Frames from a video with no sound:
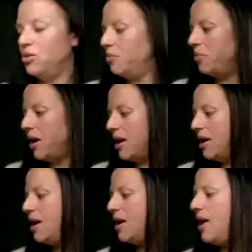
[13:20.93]
you might
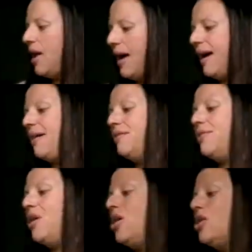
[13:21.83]
have.
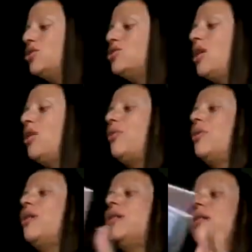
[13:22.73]
So